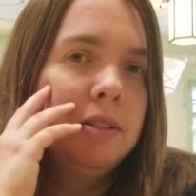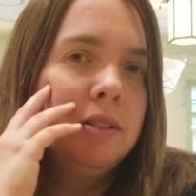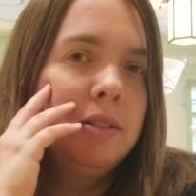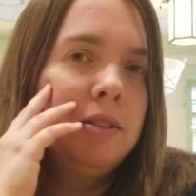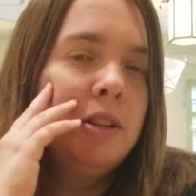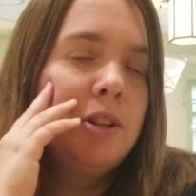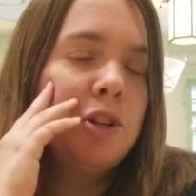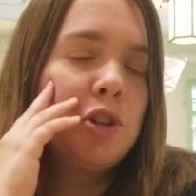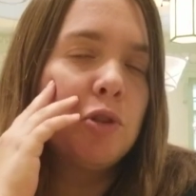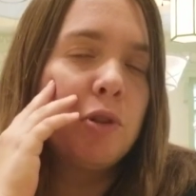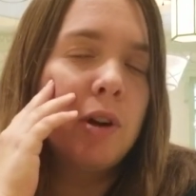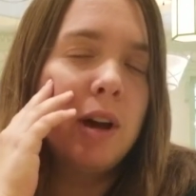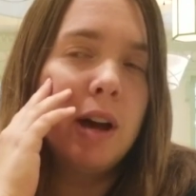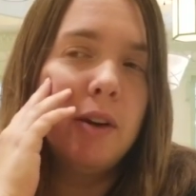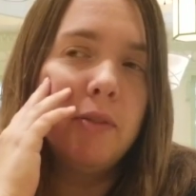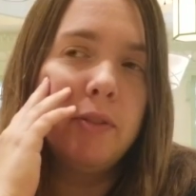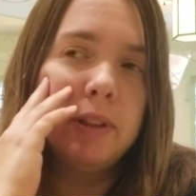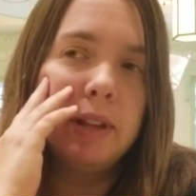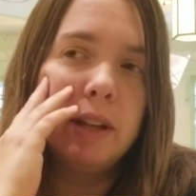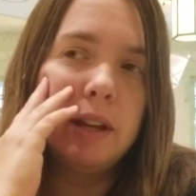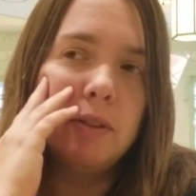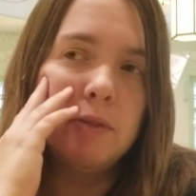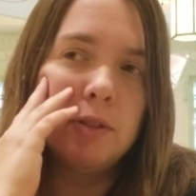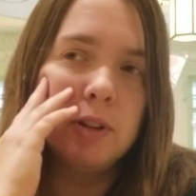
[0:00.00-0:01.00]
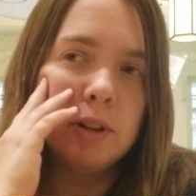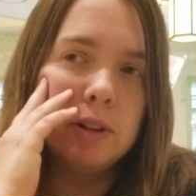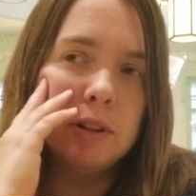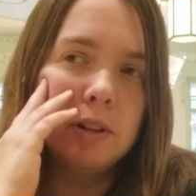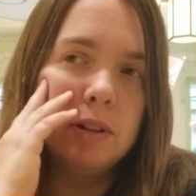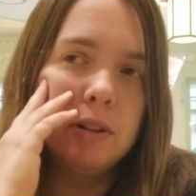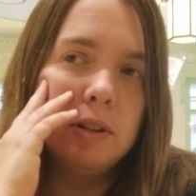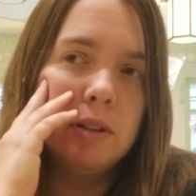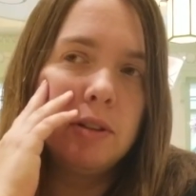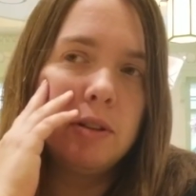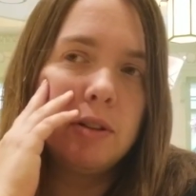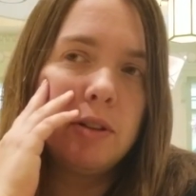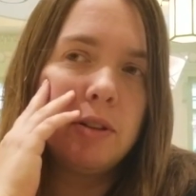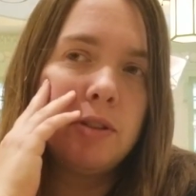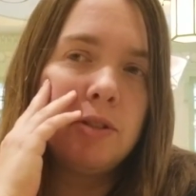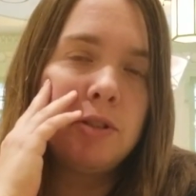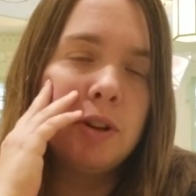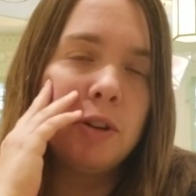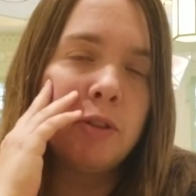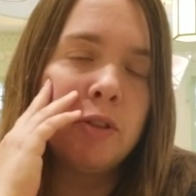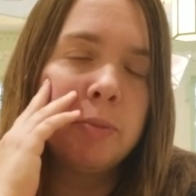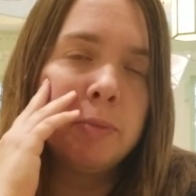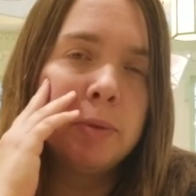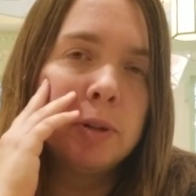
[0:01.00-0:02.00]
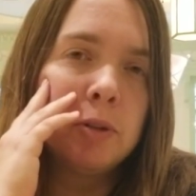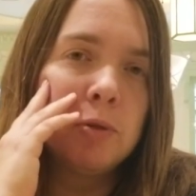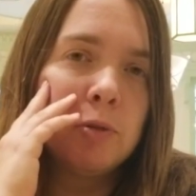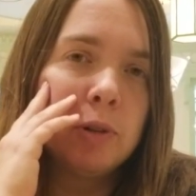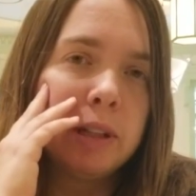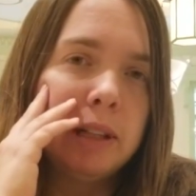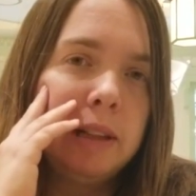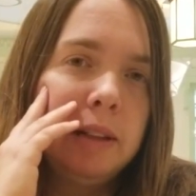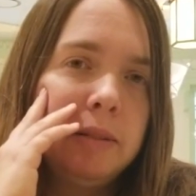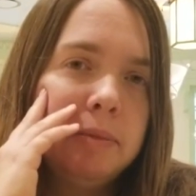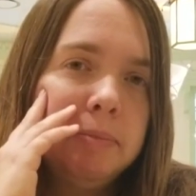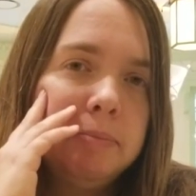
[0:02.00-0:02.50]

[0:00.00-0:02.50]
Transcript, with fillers: Did you have any of the stuff from the griddle?